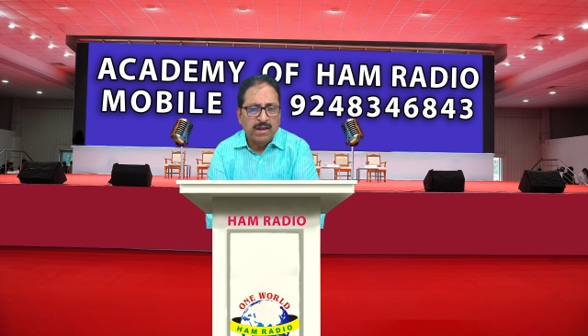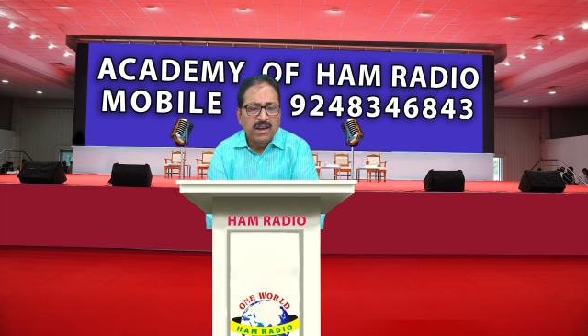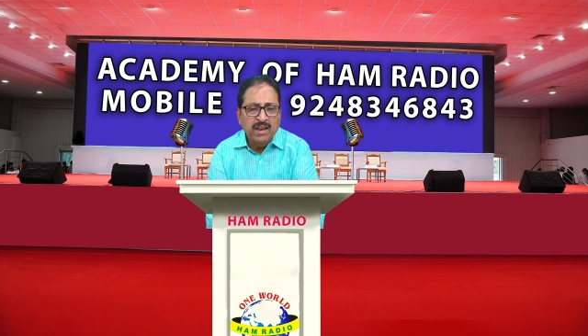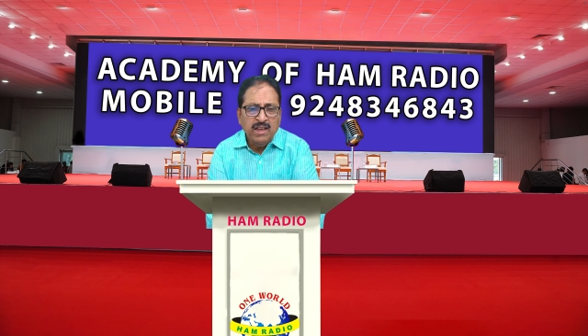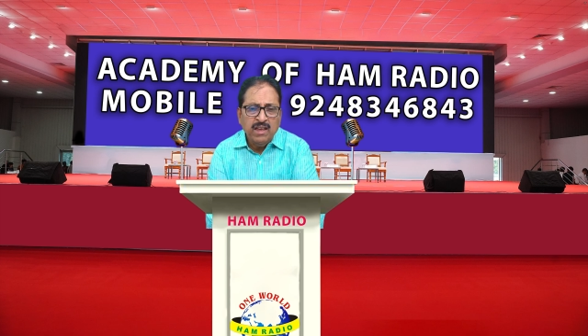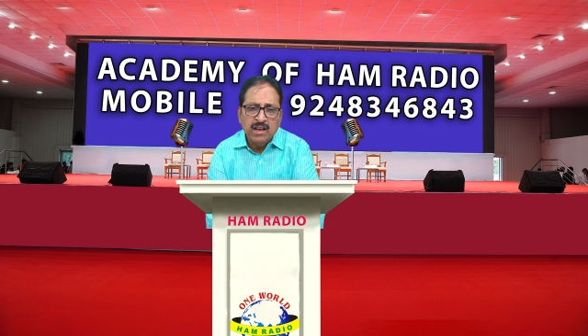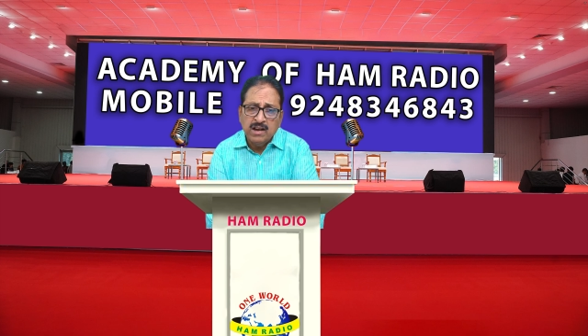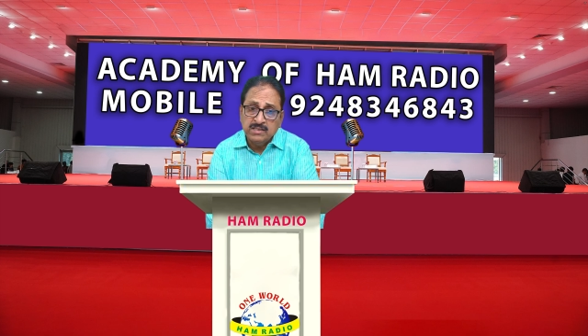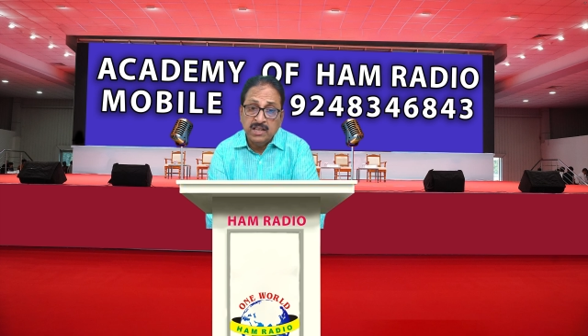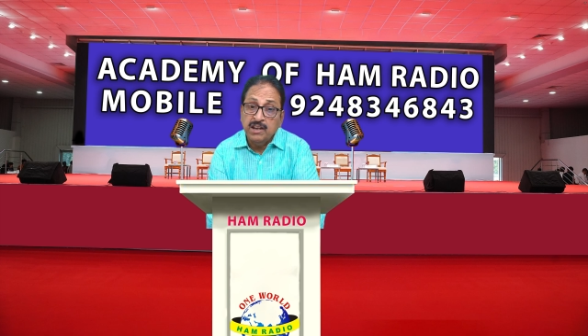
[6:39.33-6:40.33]
Any
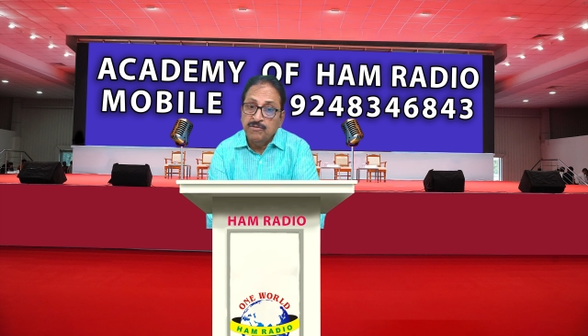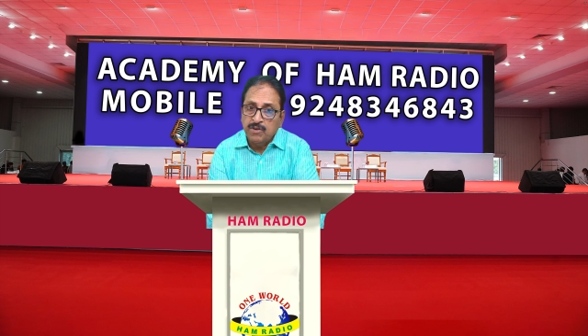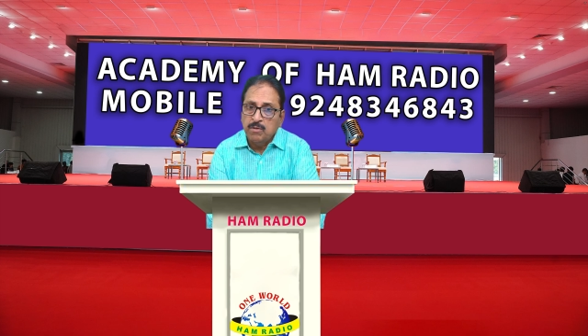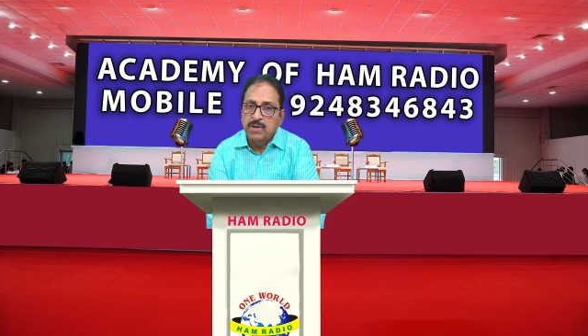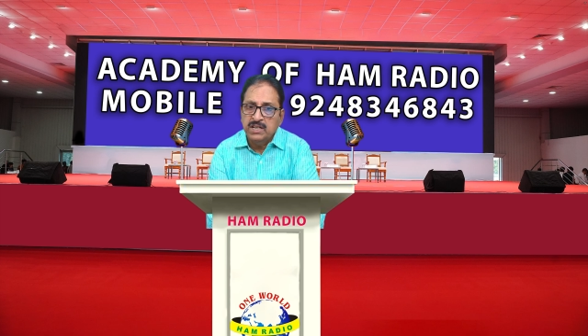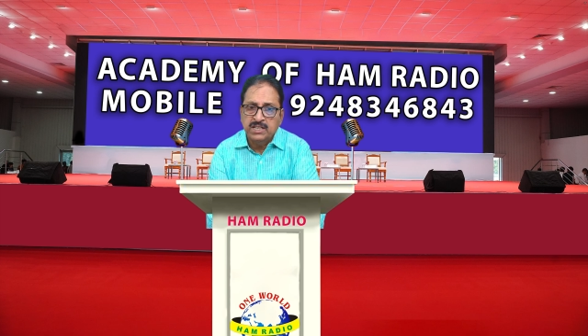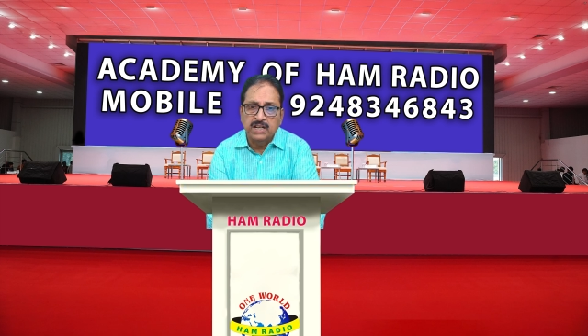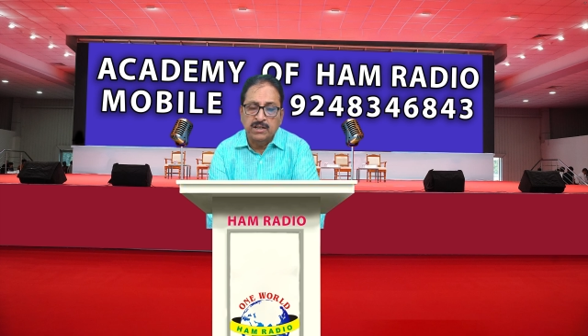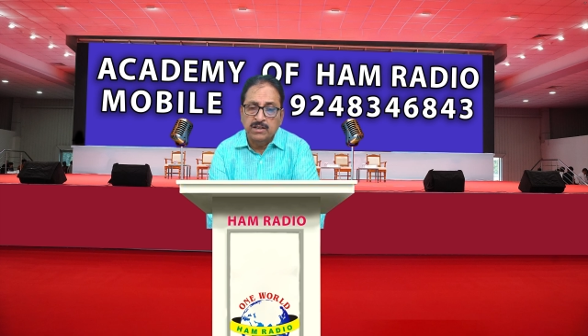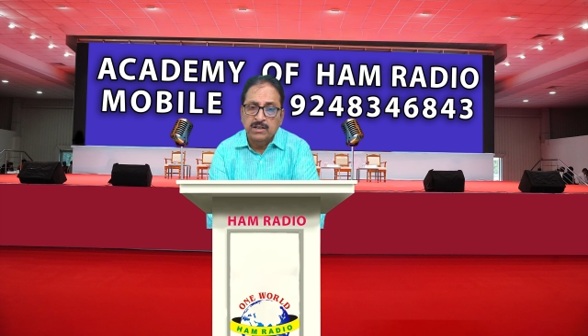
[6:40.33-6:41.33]
other
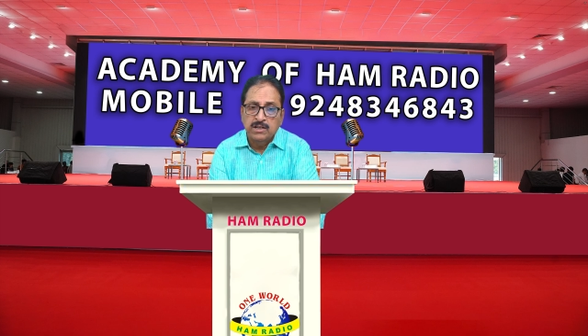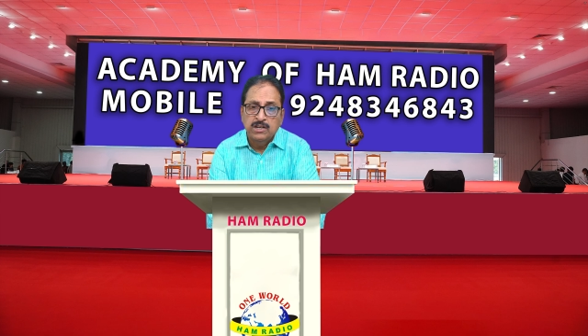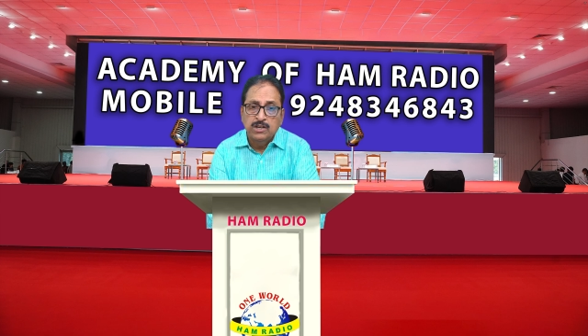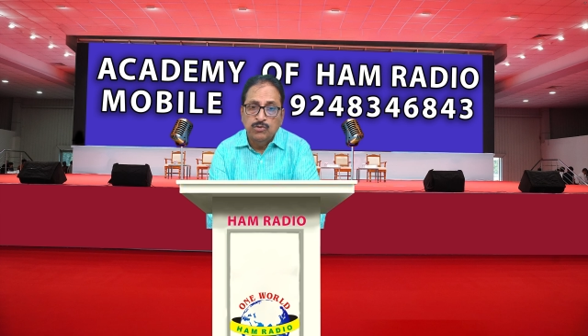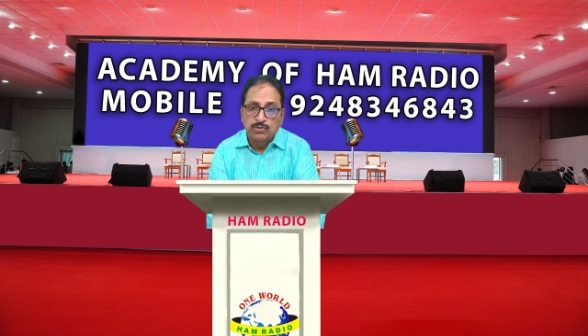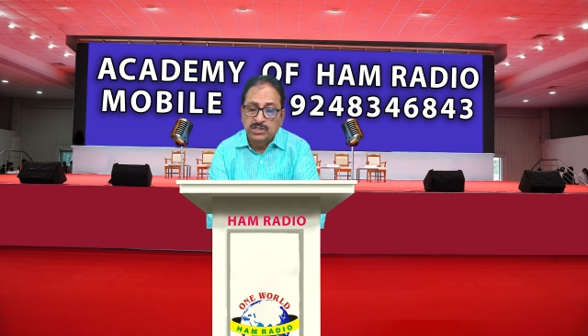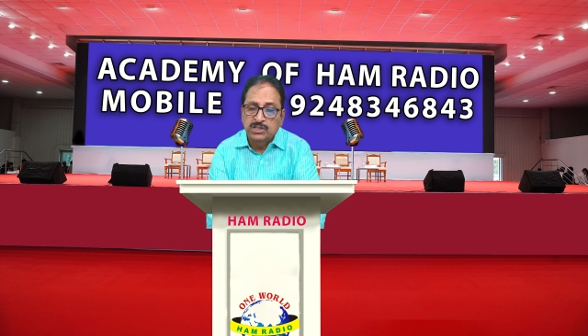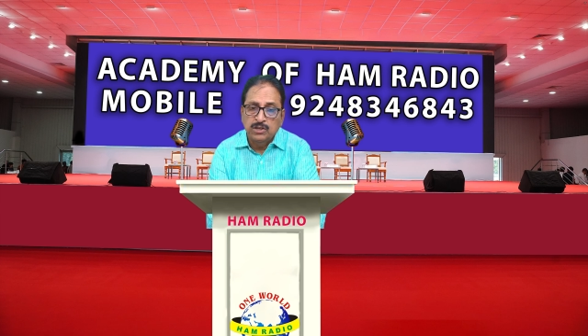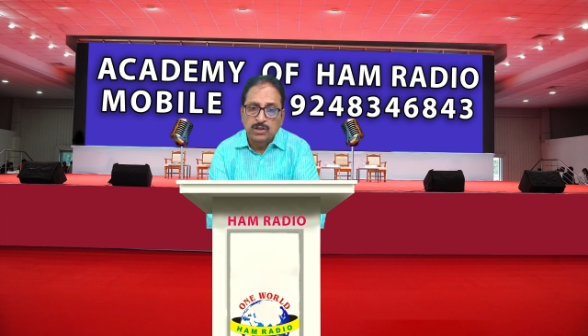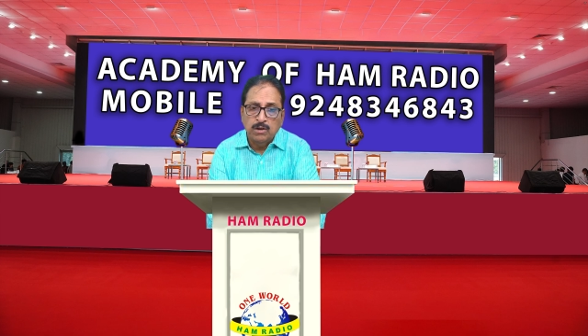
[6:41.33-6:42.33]
information
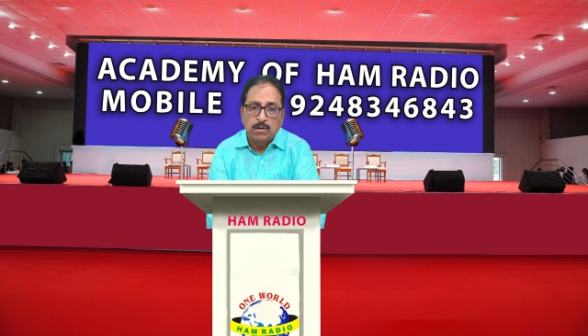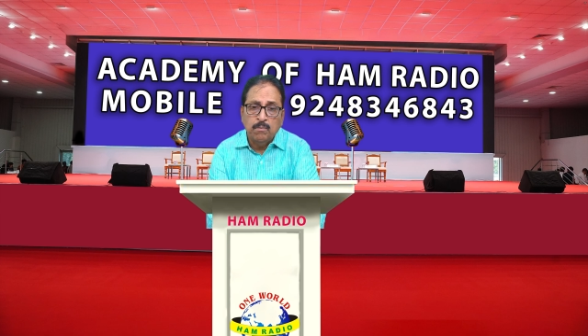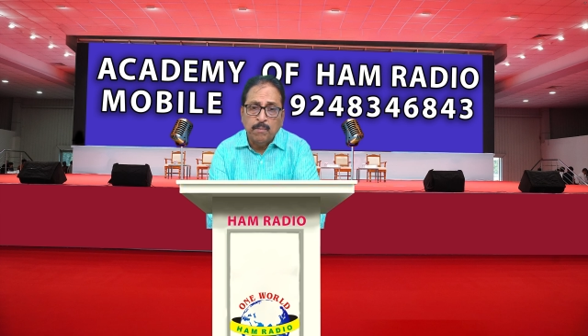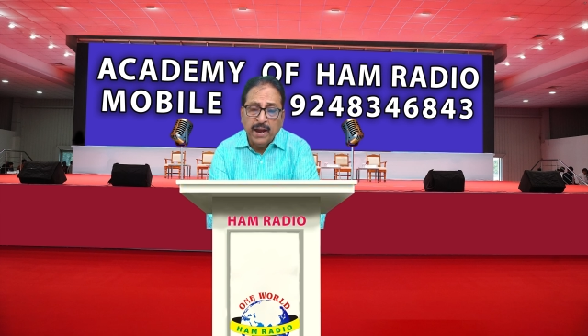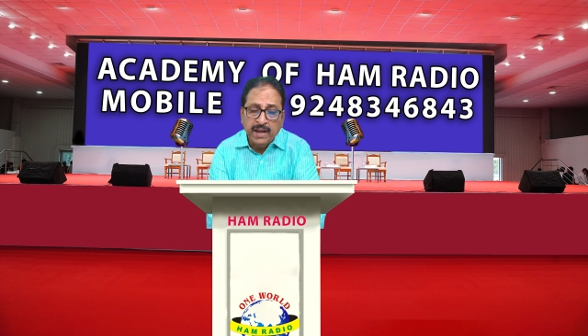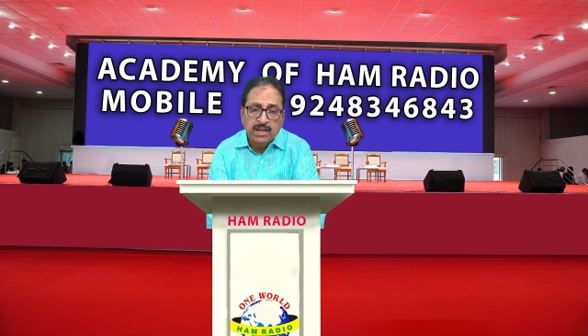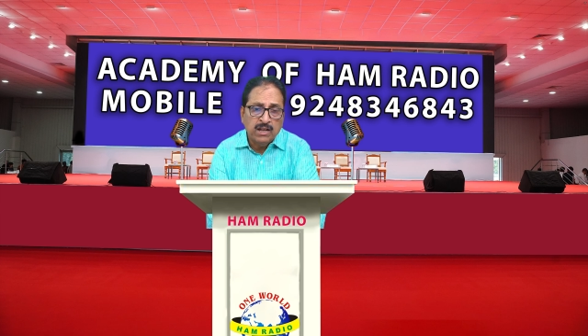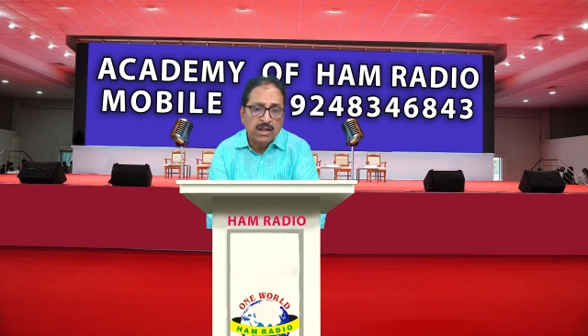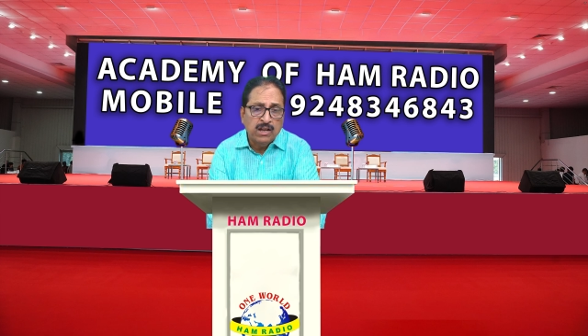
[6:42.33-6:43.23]
which might